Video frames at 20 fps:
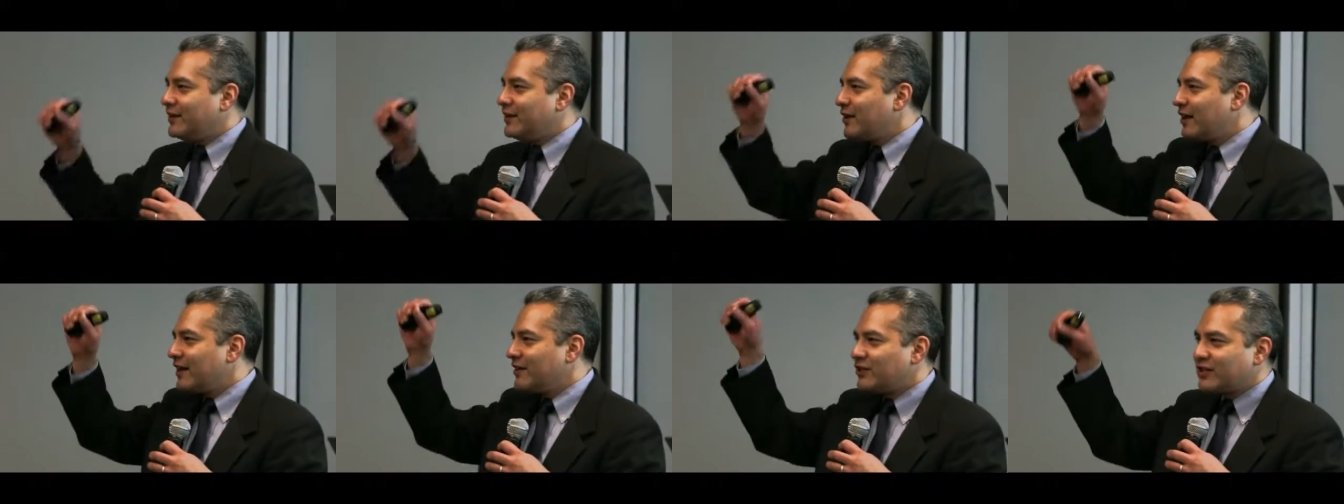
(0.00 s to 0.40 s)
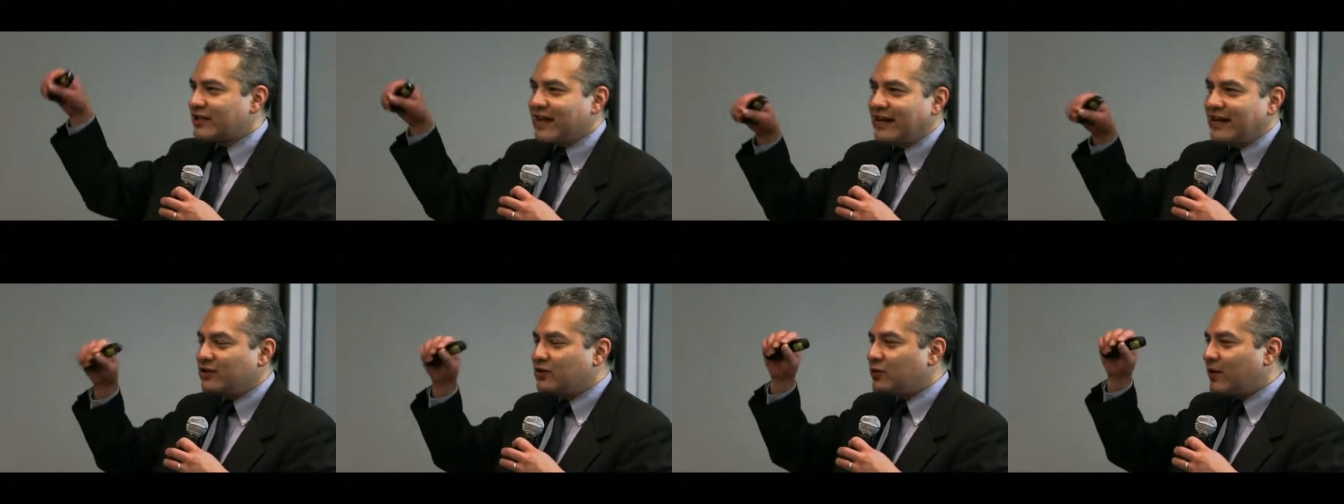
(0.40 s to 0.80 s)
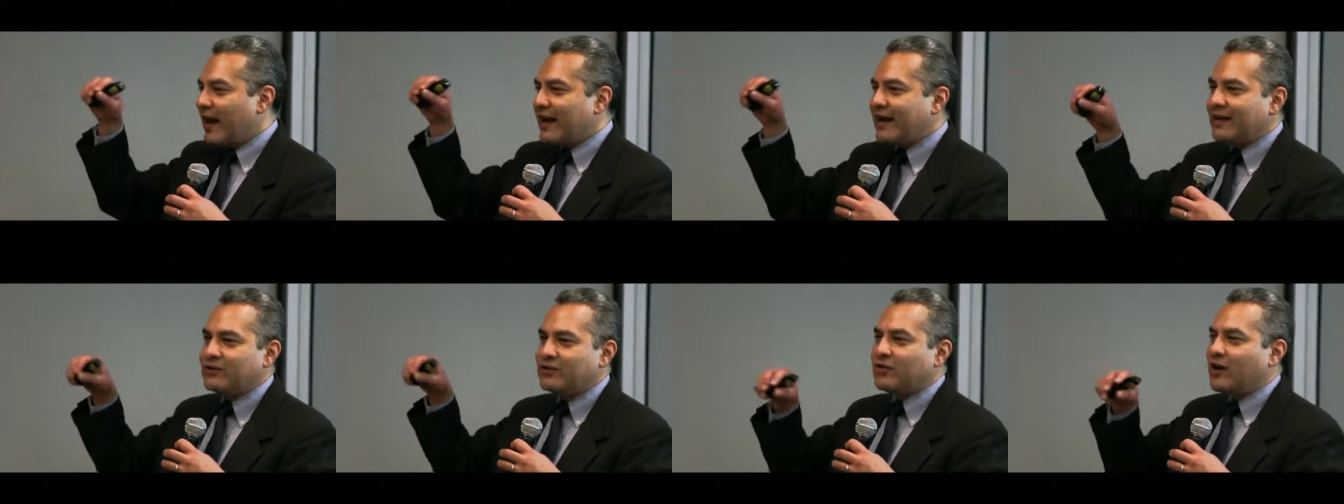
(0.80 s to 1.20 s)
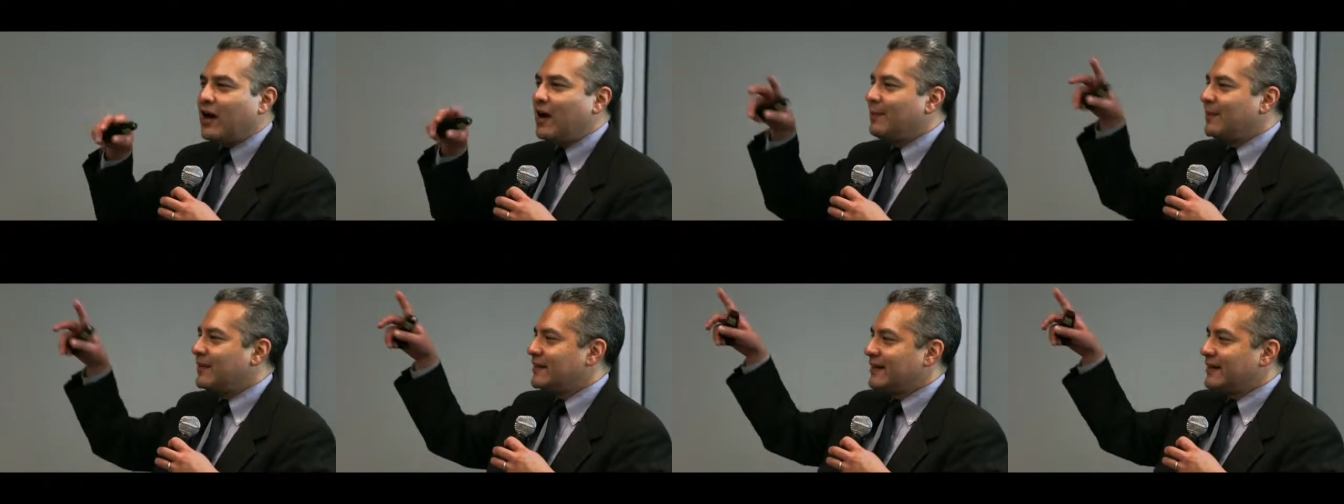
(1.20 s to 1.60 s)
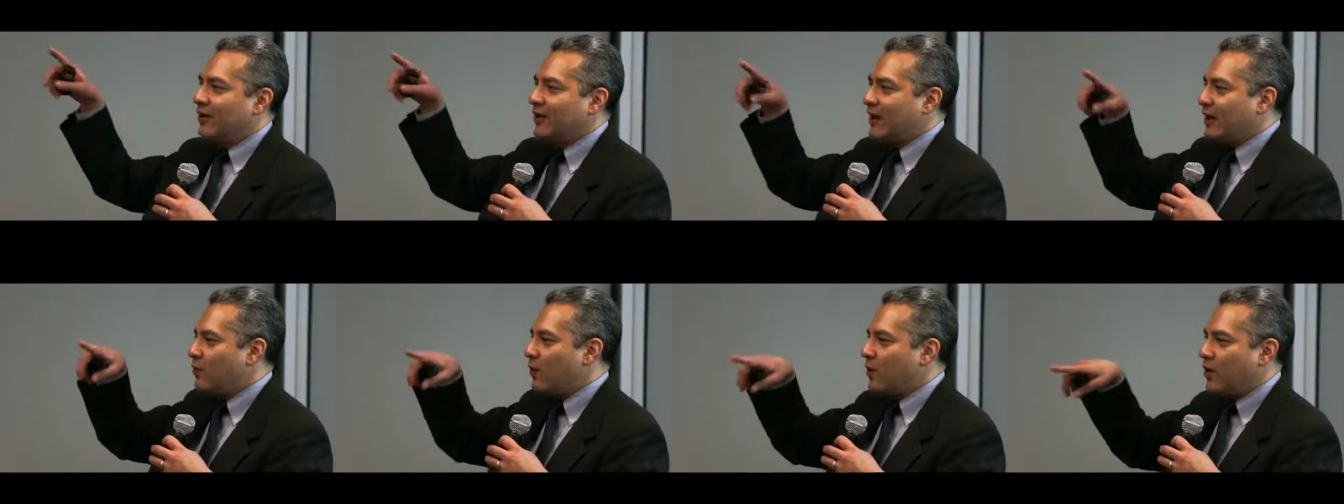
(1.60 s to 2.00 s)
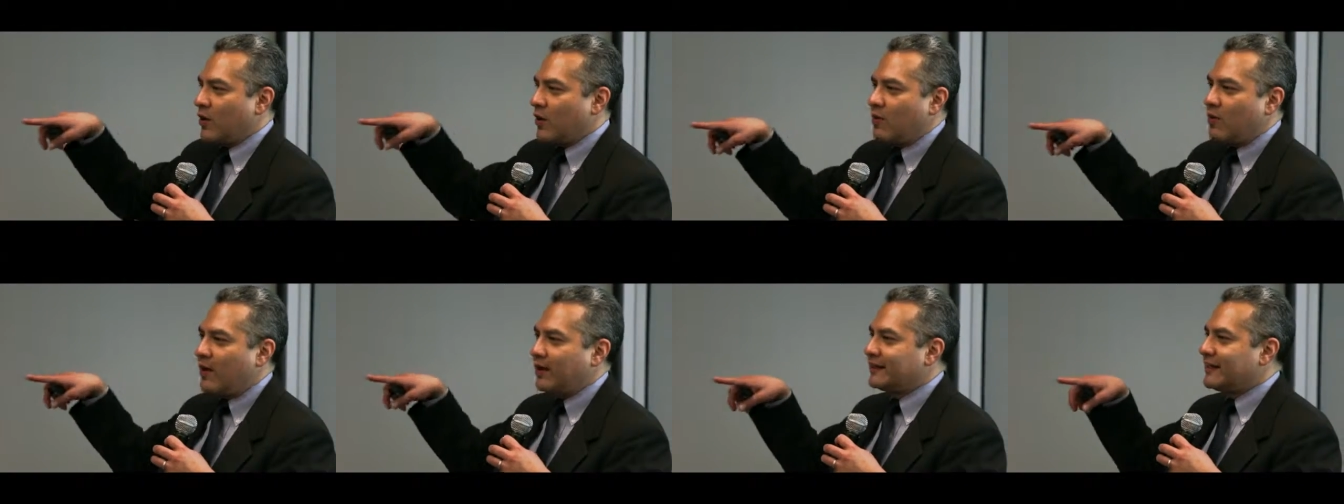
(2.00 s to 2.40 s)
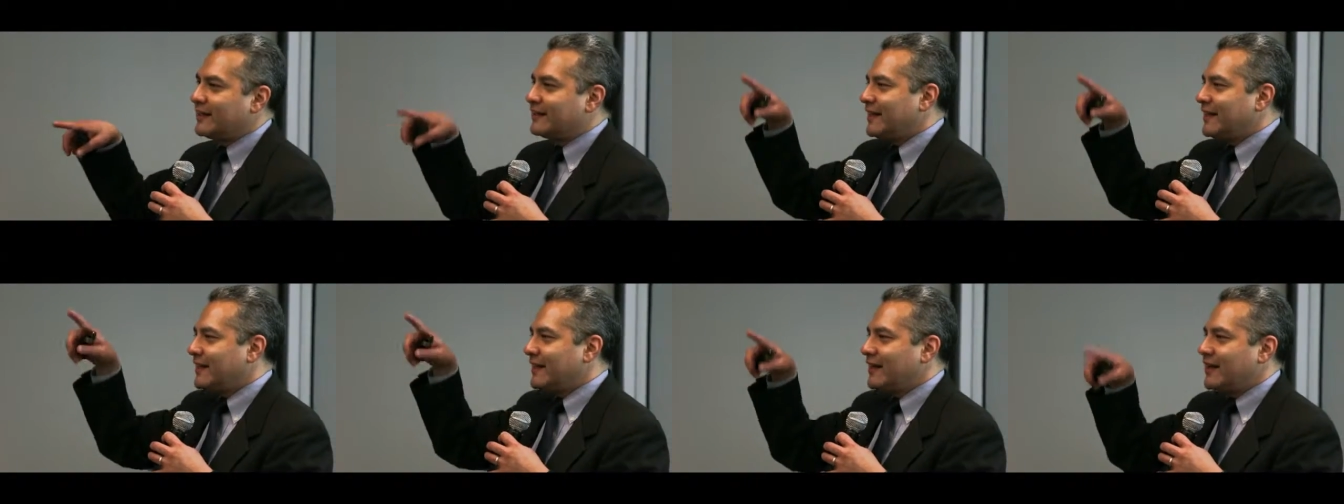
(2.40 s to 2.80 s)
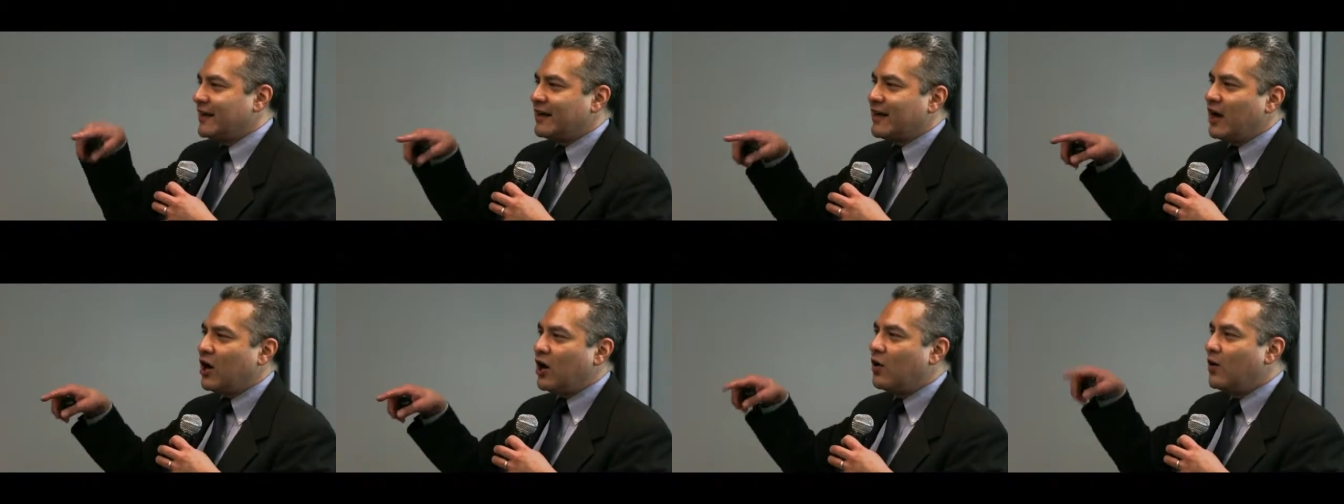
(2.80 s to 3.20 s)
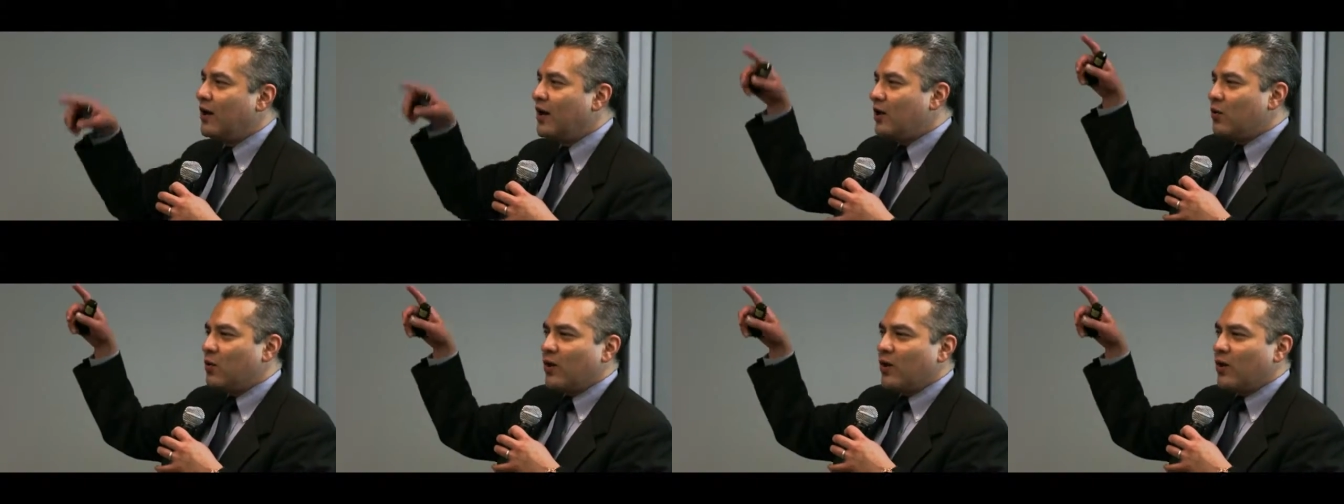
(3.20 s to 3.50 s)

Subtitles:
and you can just kind of drag and drop and say, okay, where do I want this data to go?